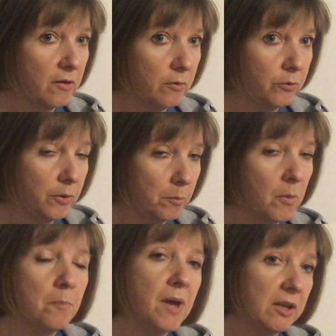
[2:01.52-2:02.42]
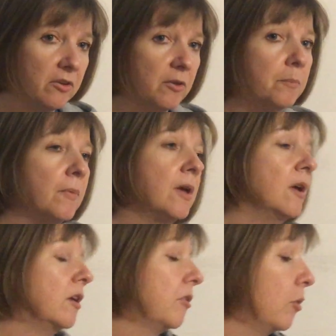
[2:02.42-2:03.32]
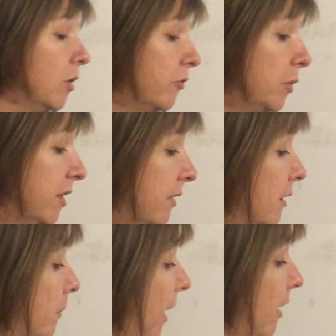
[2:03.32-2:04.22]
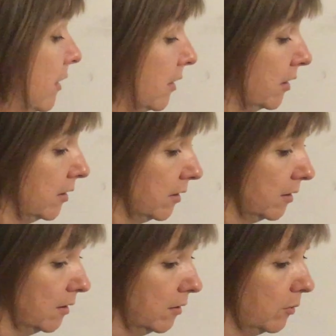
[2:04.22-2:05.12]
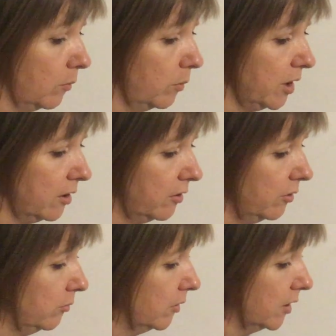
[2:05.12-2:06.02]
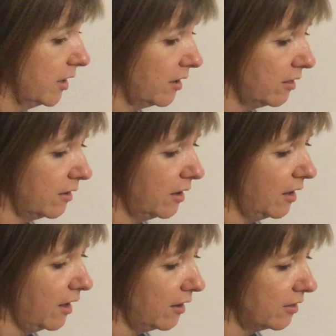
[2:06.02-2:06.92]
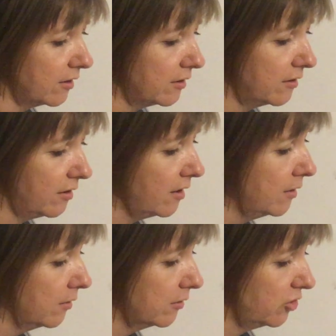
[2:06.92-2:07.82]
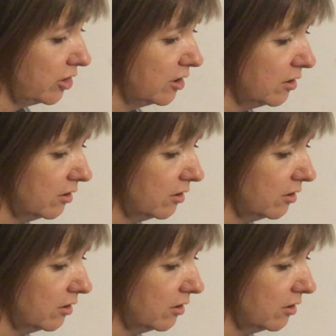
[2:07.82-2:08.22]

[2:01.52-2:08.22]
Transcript: of momentum. So if we think back, don't lick the leg of the chair,